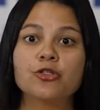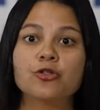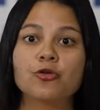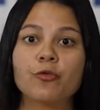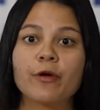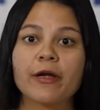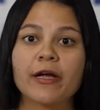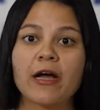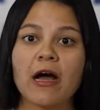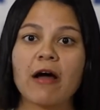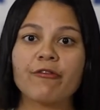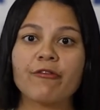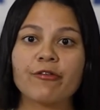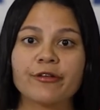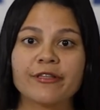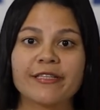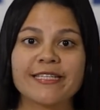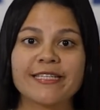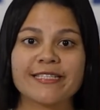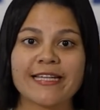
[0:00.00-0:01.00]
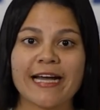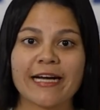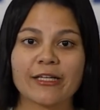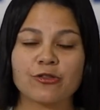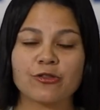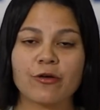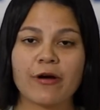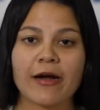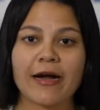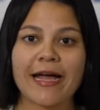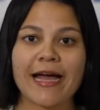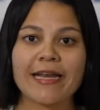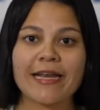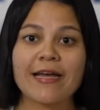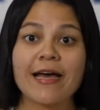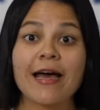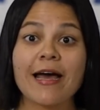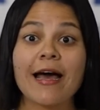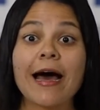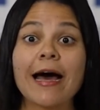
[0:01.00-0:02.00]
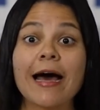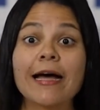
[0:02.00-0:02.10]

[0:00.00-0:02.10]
to recover this sector again